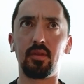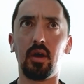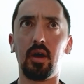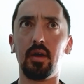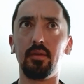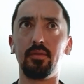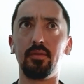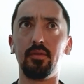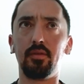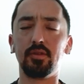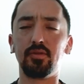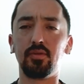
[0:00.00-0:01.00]
the
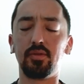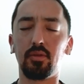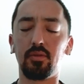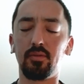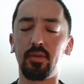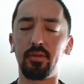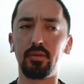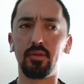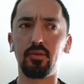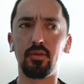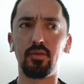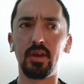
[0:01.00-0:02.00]
first three or
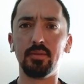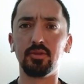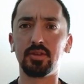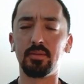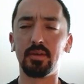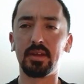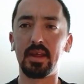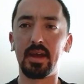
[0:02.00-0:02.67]
four frames or something like